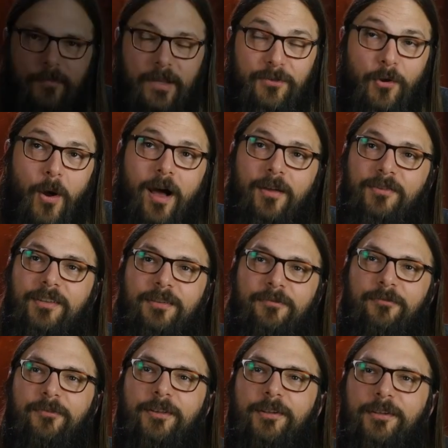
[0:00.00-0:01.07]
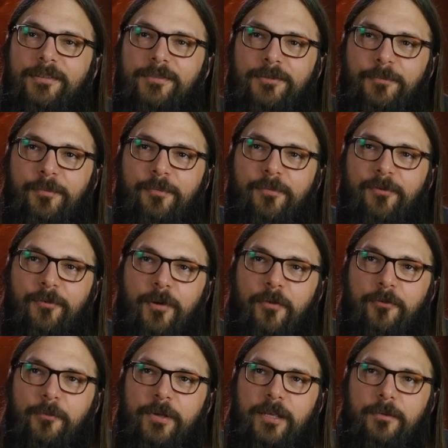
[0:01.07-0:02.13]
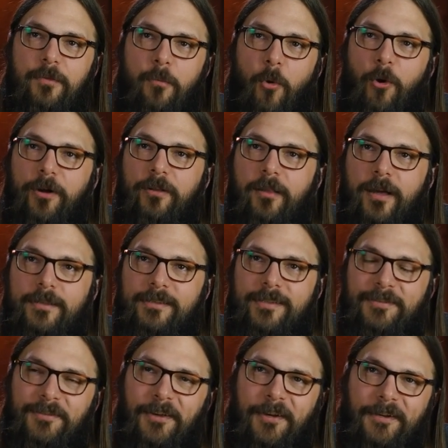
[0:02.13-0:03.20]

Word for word: So how does it feel to forever be memorialized in song?